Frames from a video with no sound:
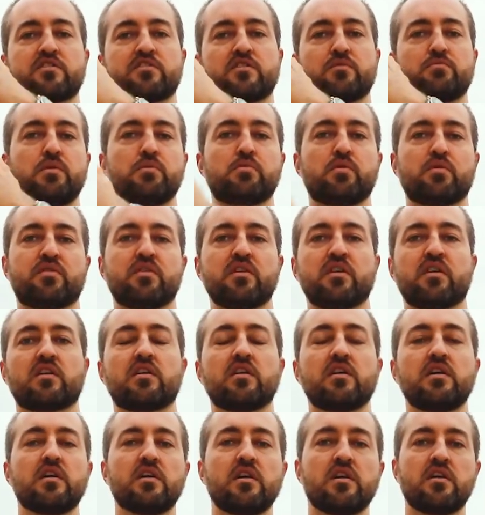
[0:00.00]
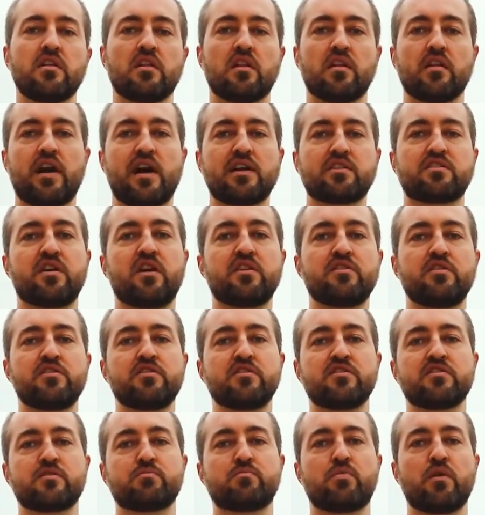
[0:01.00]
So people think the last hundred
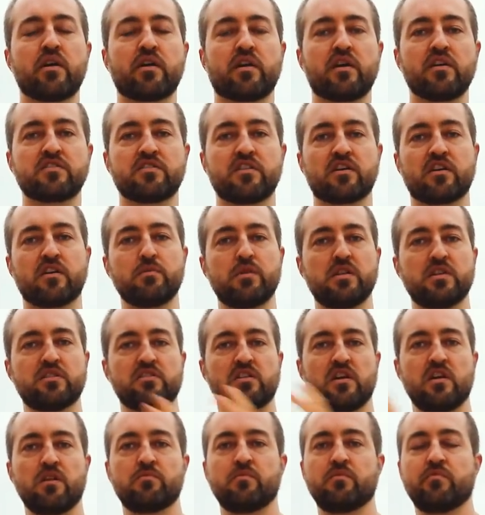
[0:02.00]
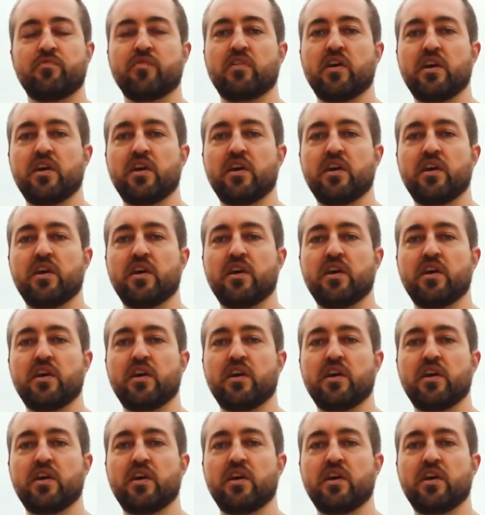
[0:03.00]
years of progress are going to be the same